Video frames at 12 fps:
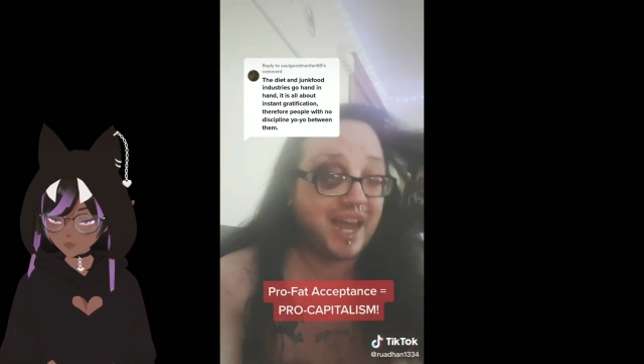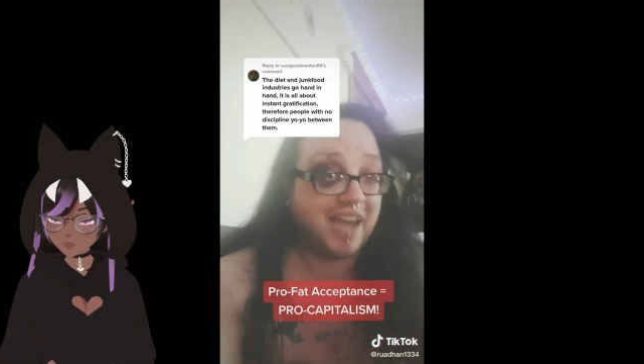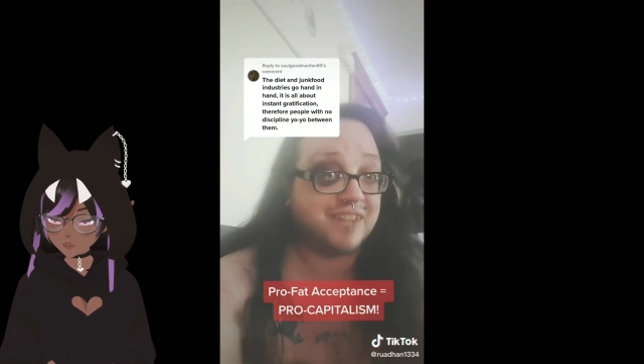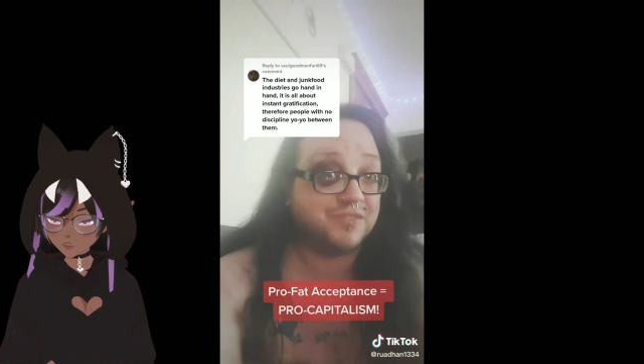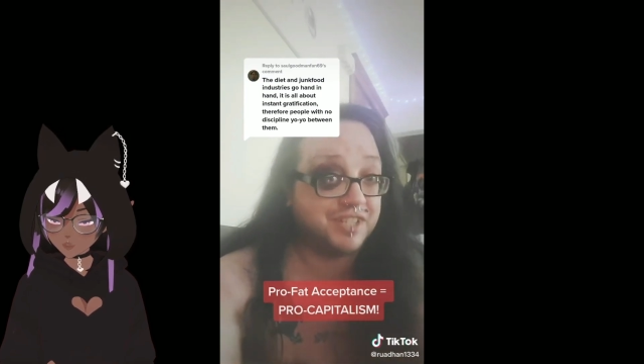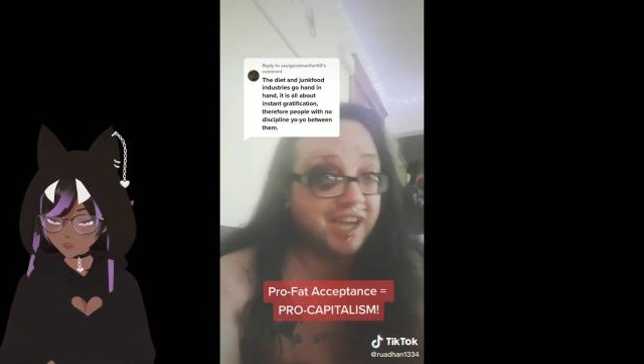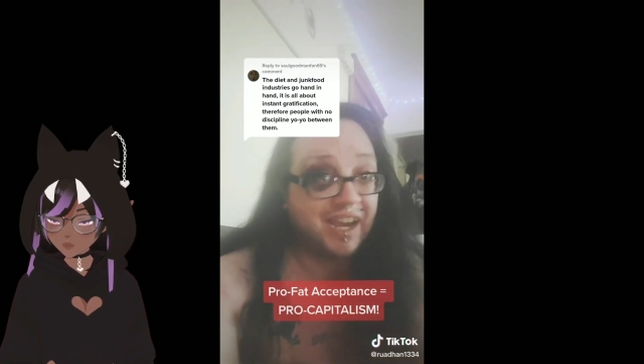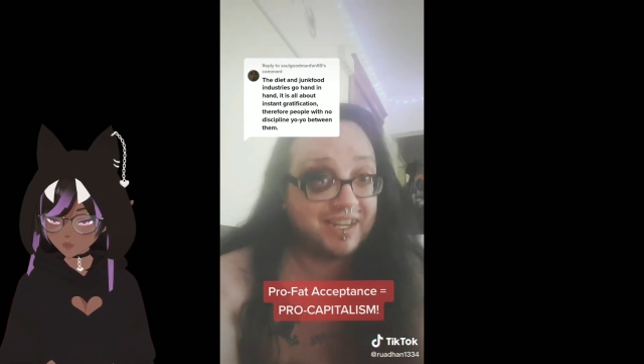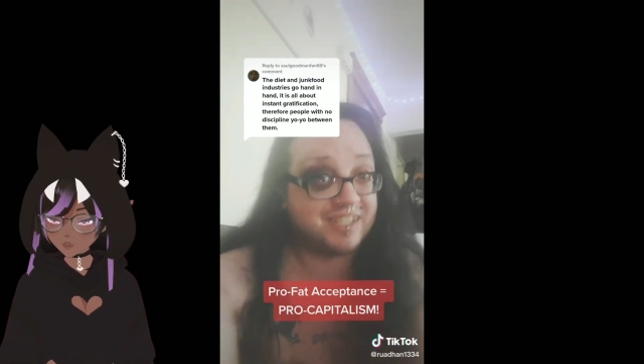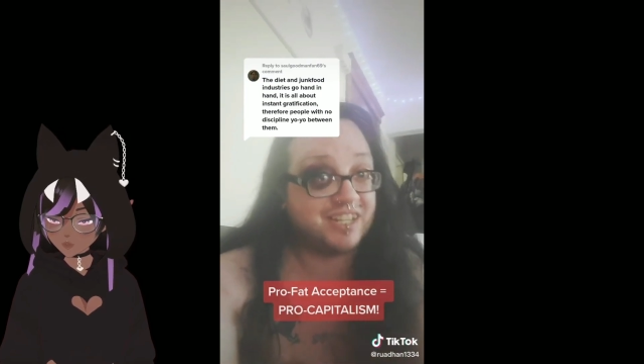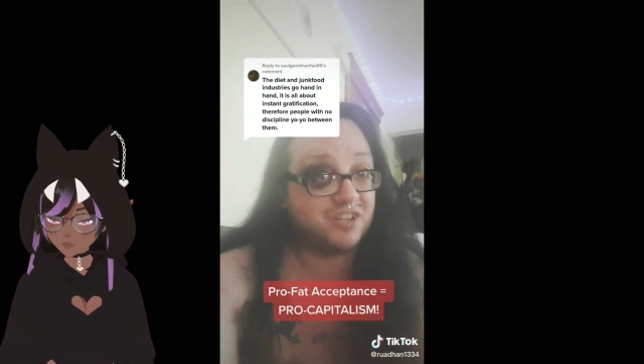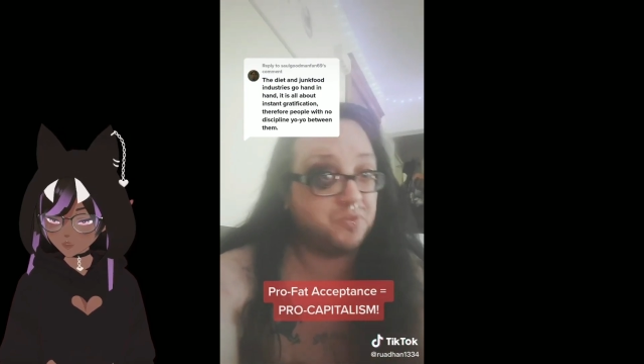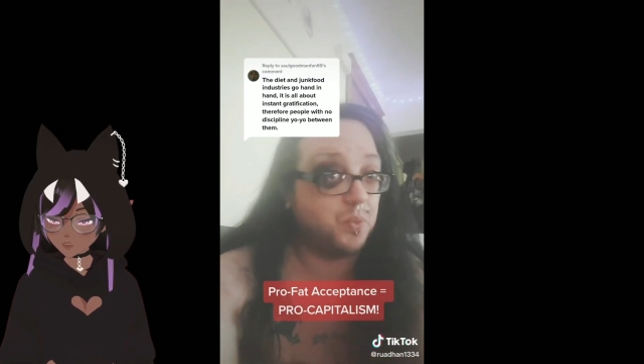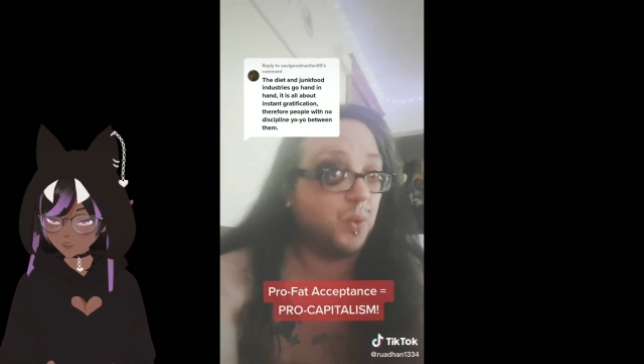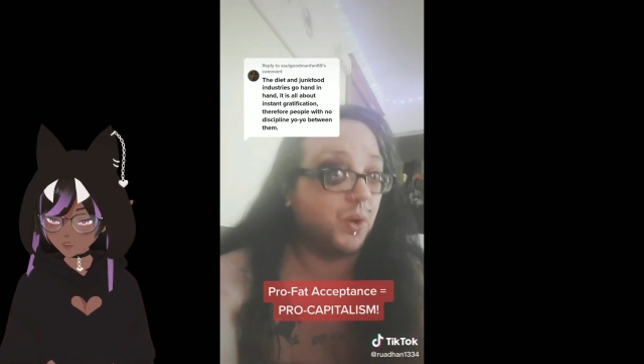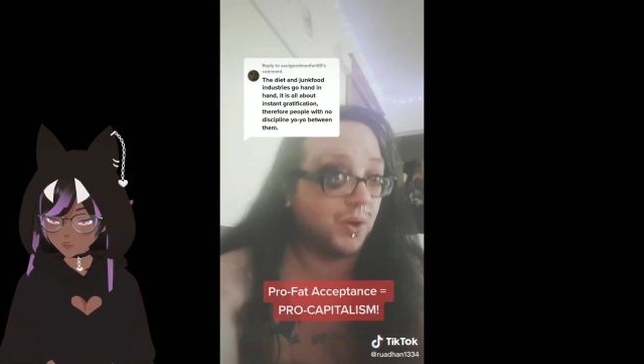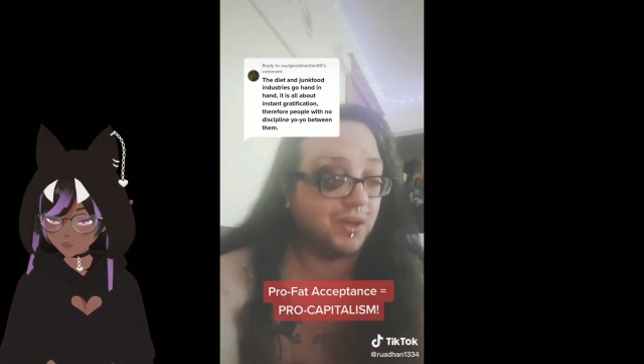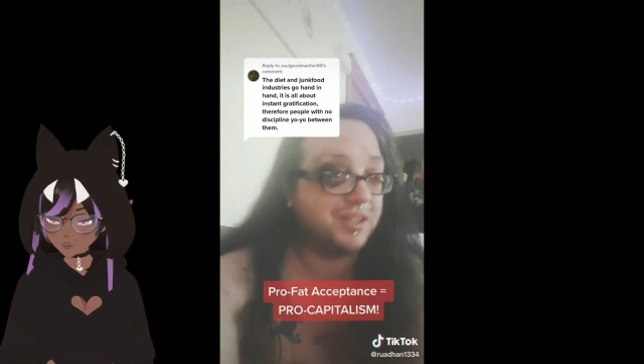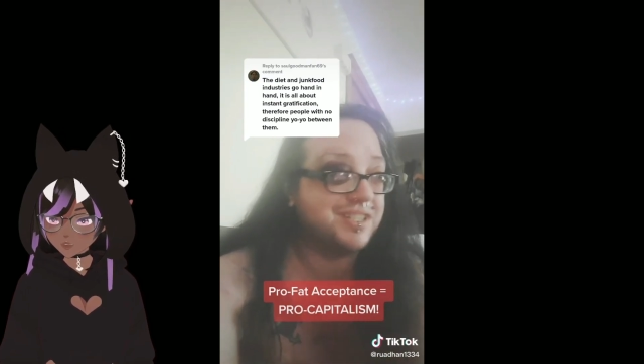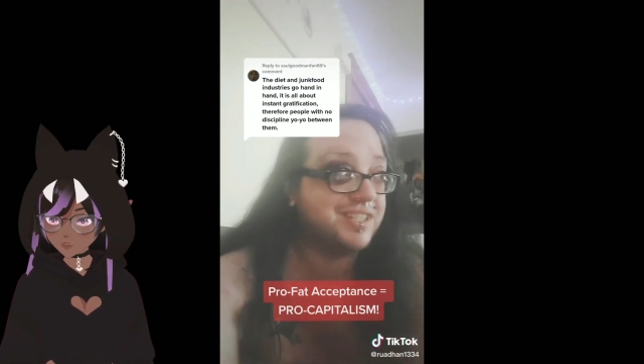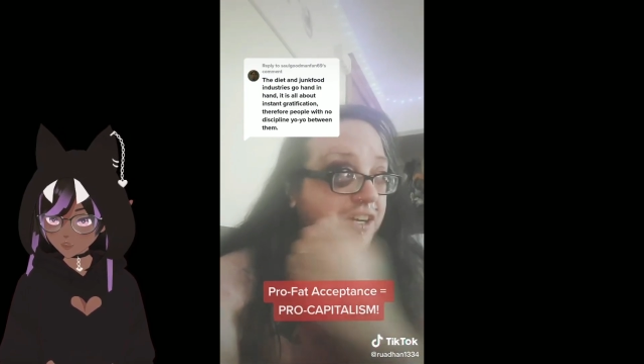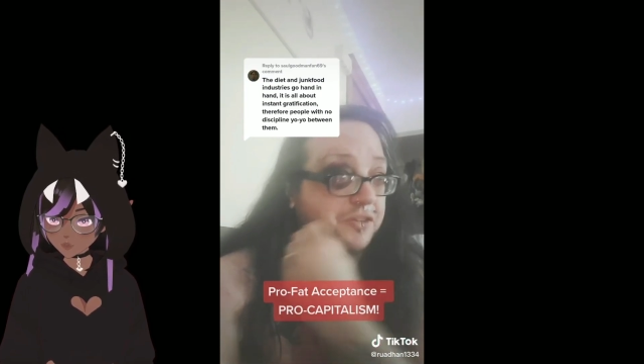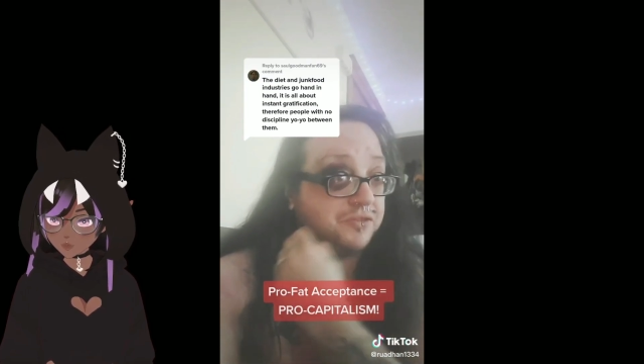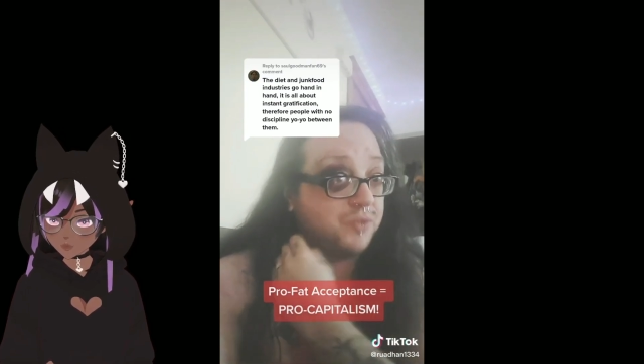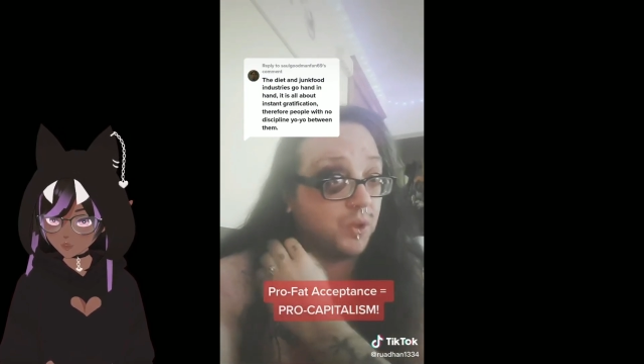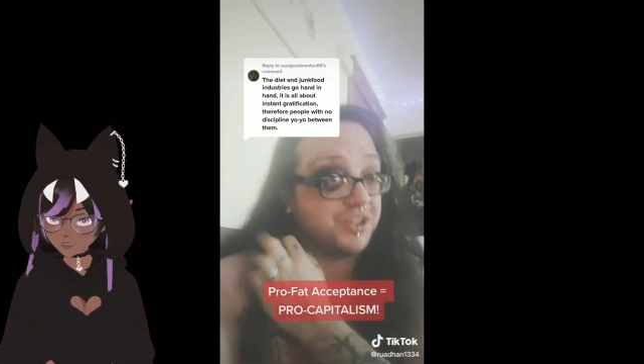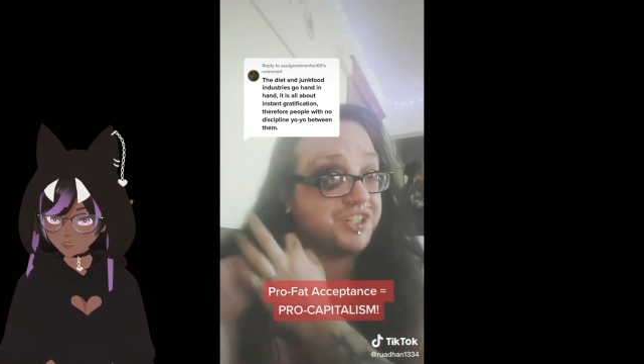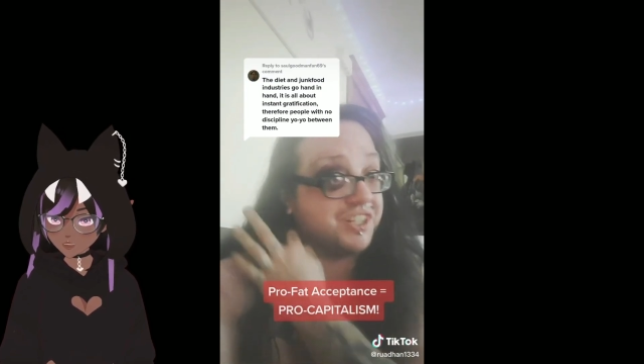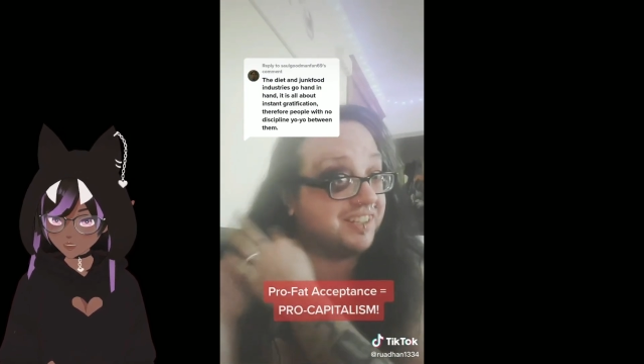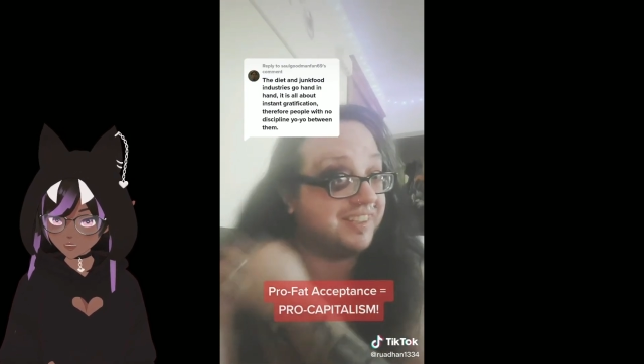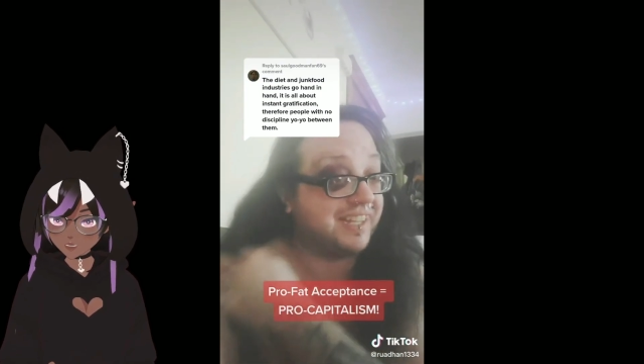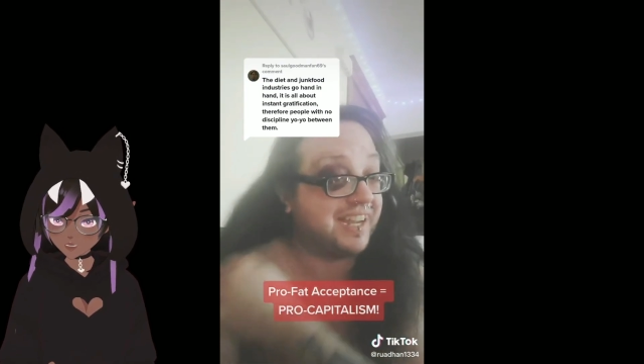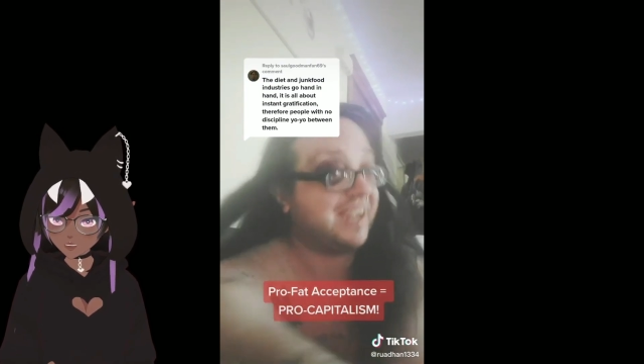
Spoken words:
advertising works, unfortunately,